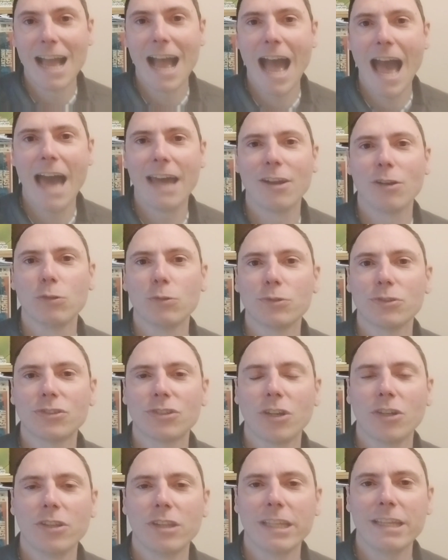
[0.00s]
and
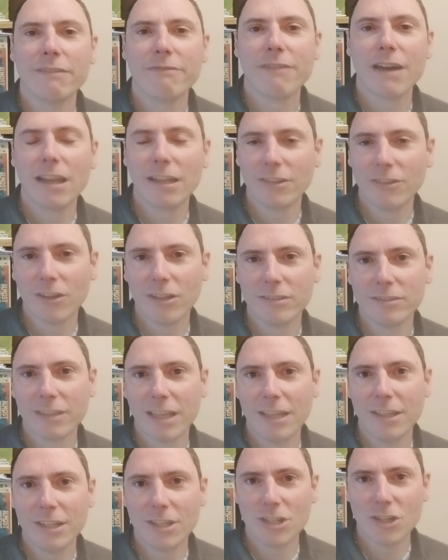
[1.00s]
also the Valentine's
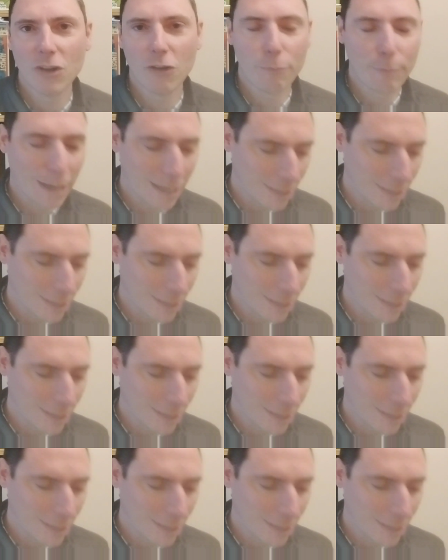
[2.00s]
Day edition of